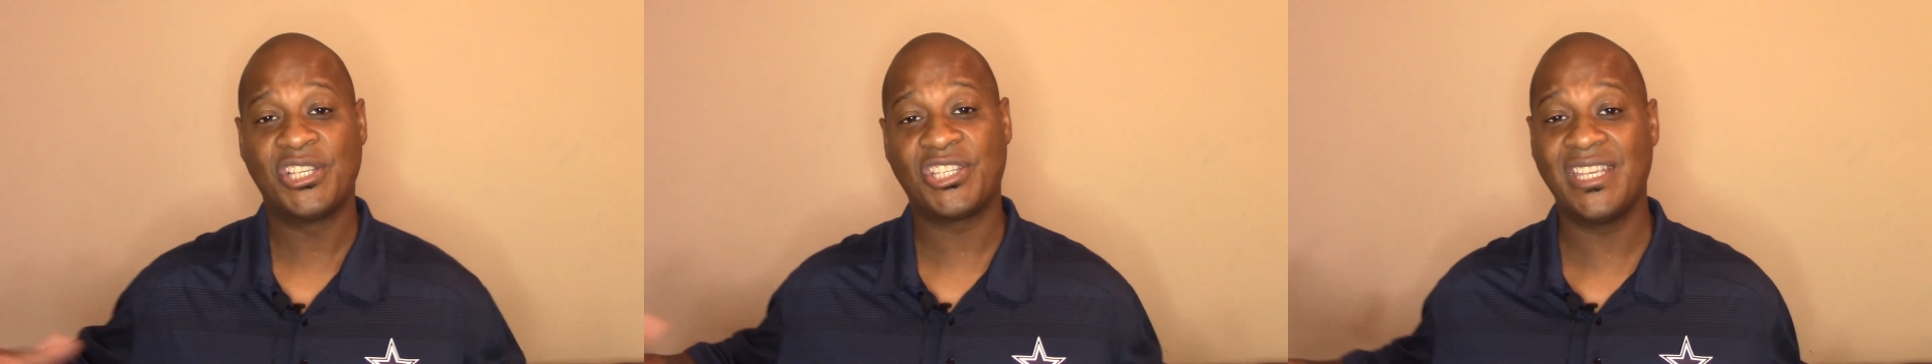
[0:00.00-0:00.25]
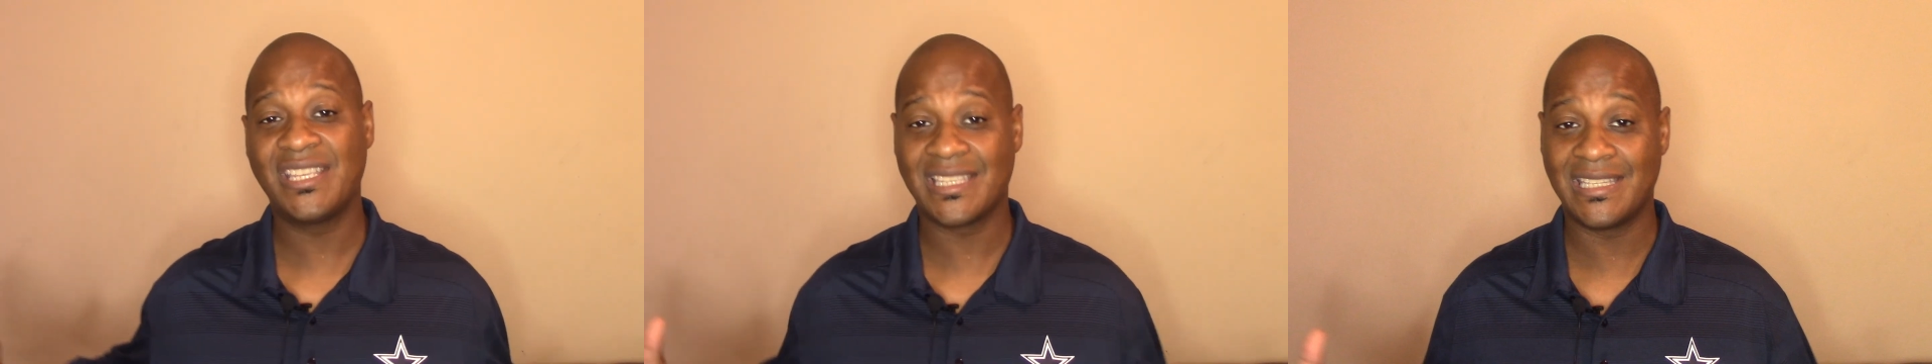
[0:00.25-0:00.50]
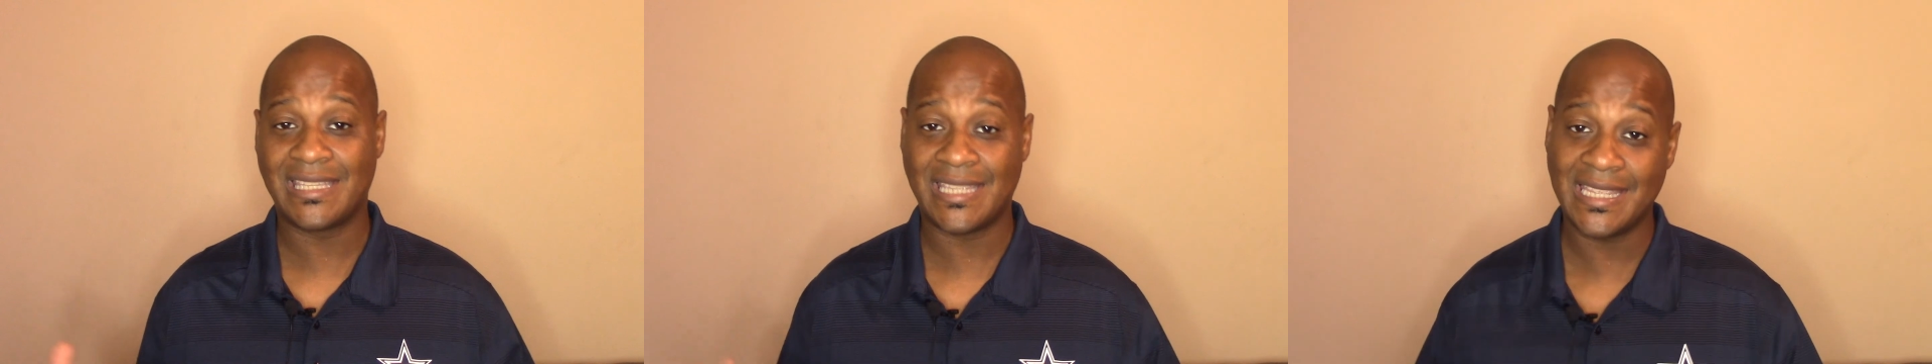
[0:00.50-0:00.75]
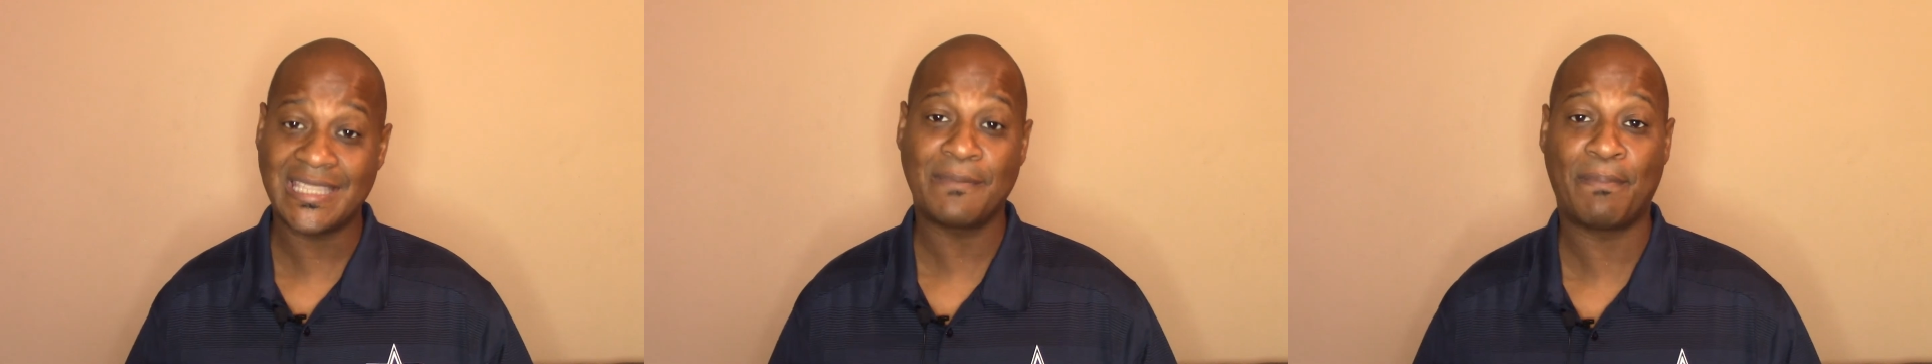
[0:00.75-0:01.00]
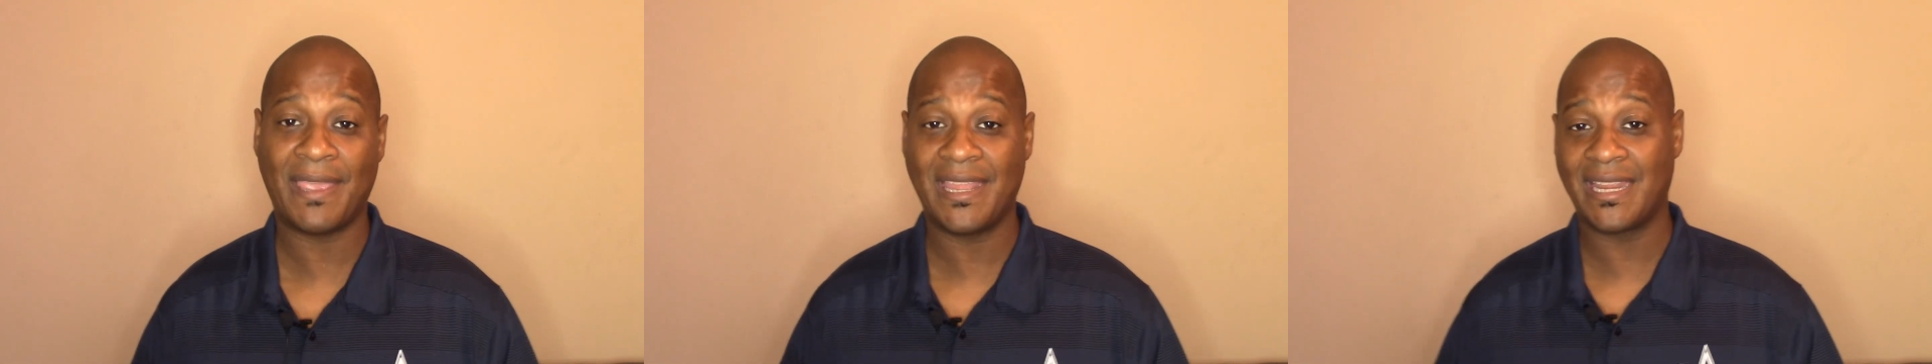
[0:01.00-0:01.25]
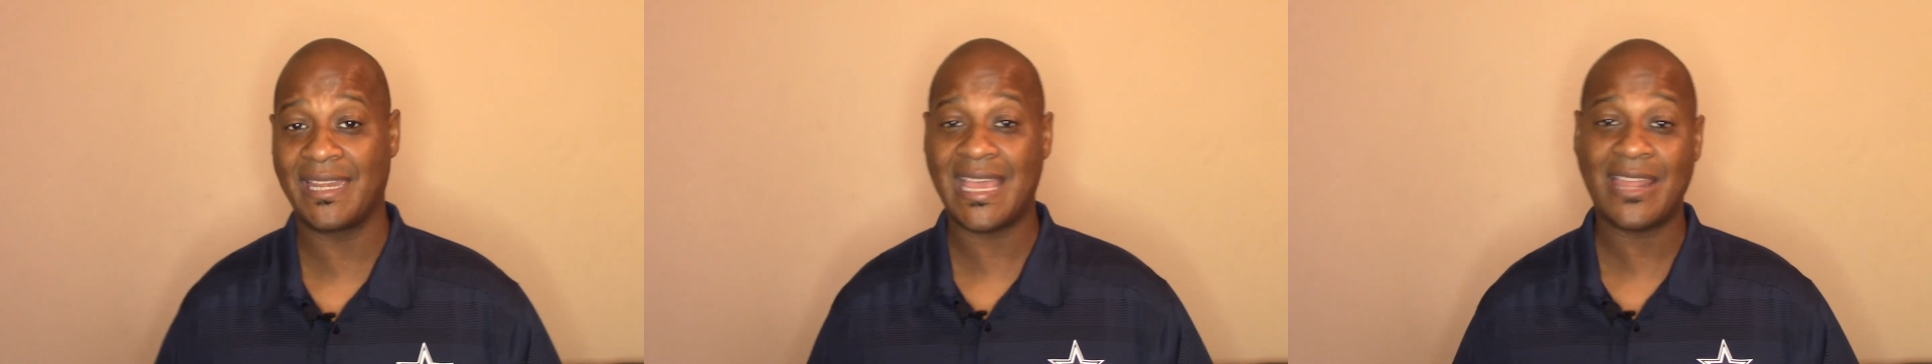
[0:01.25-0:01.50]
she is
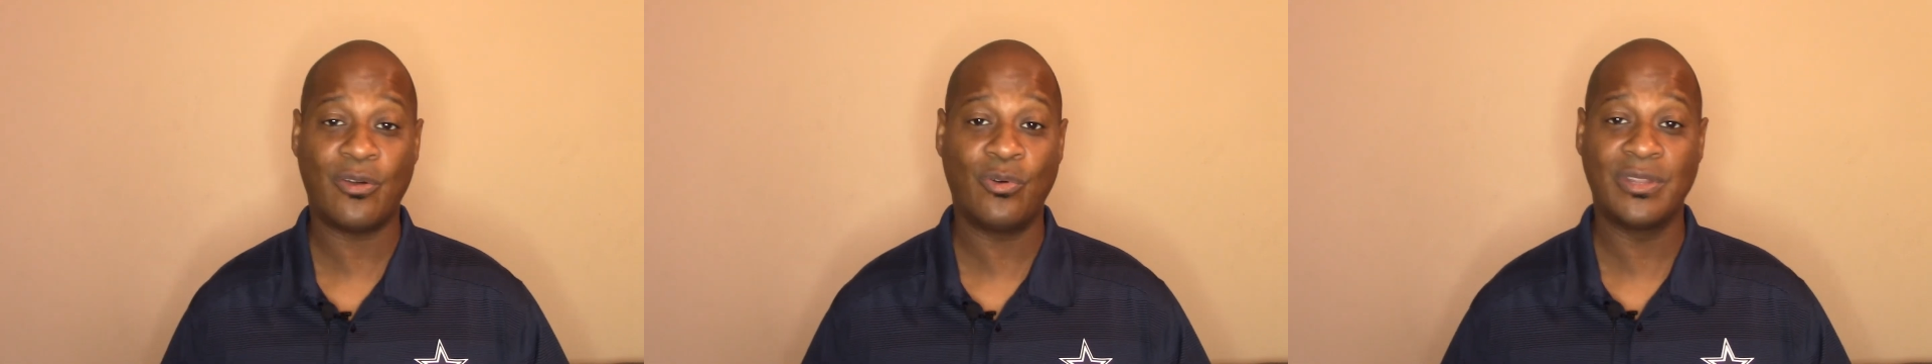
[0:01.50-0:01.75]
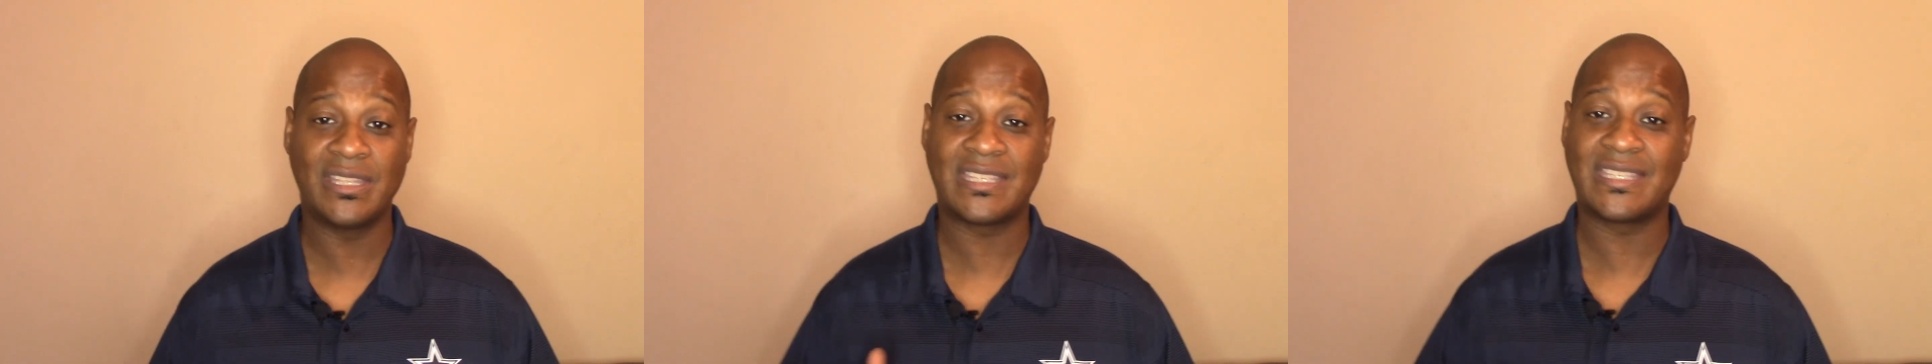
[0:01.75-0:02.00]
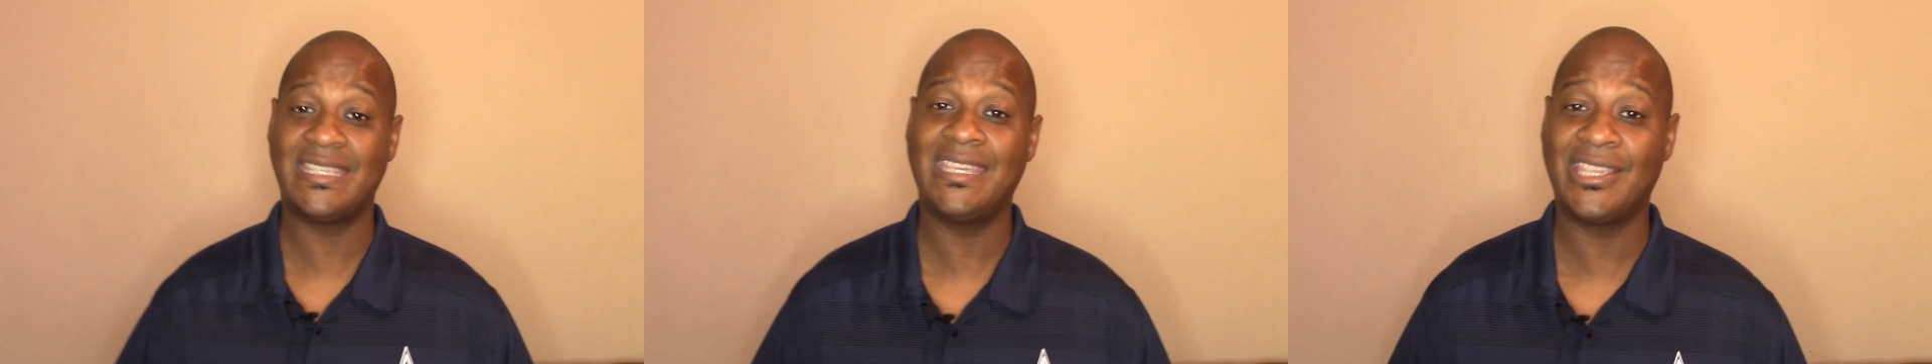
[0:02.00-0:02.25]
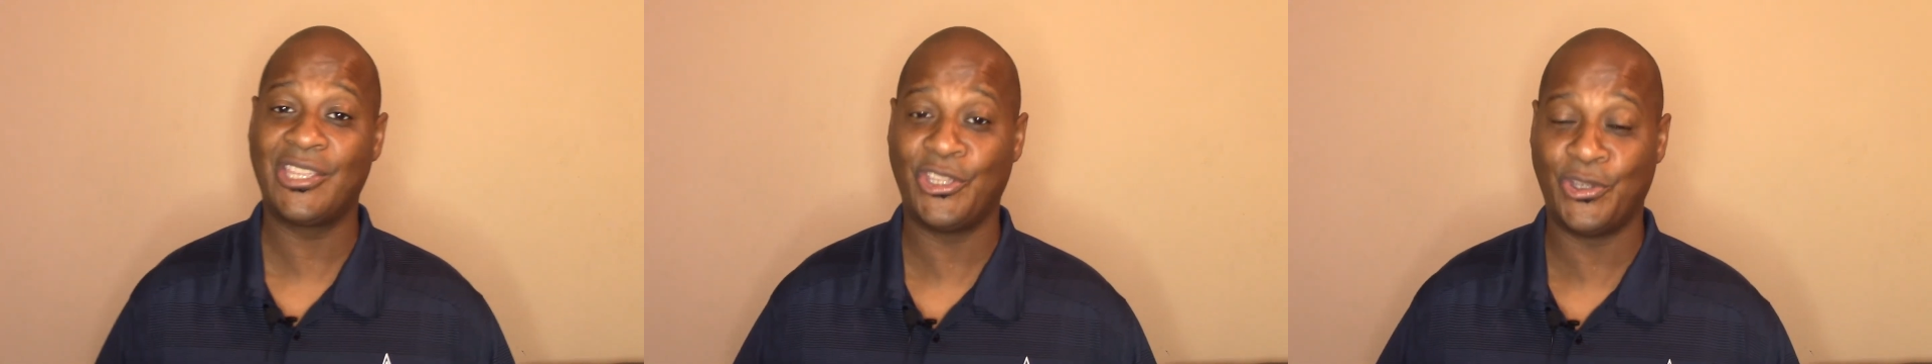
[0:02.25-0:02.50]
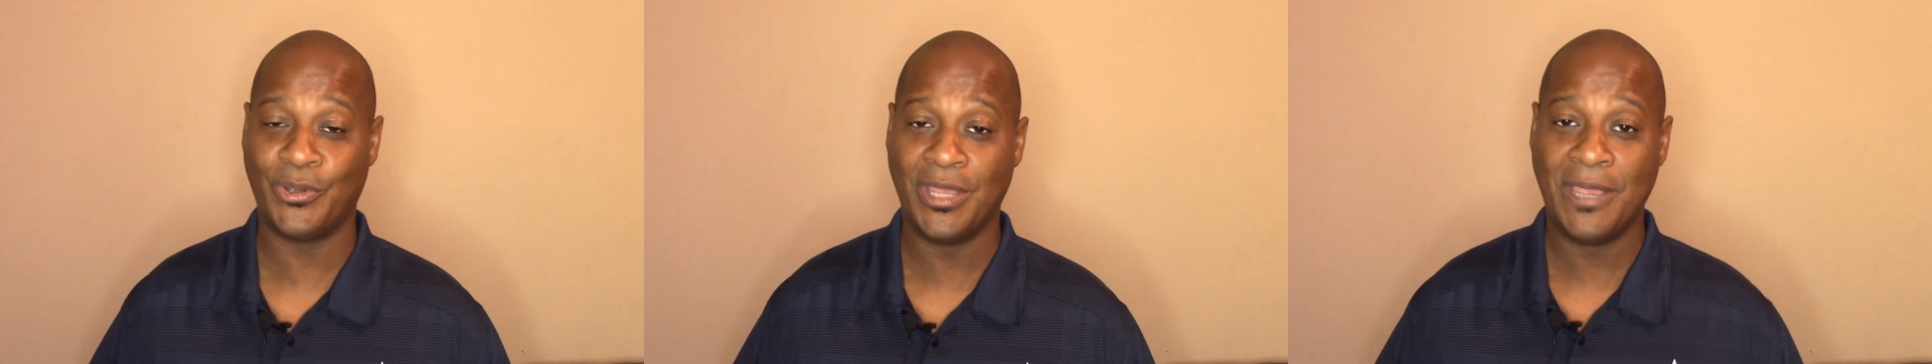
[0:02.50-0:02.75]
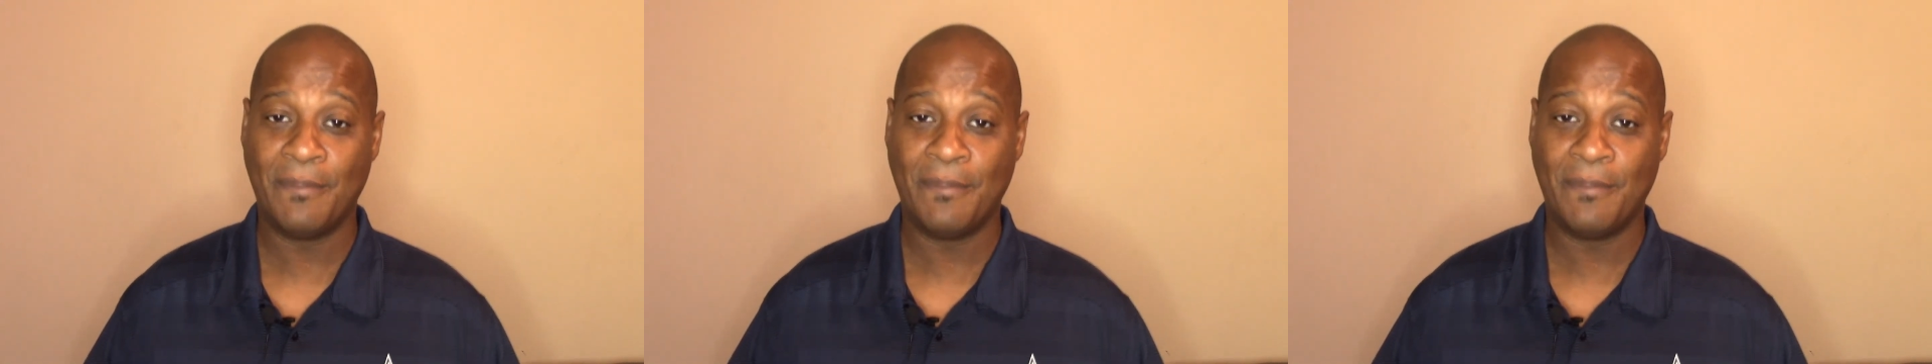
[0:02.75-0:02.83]
anticipating not only seeing you,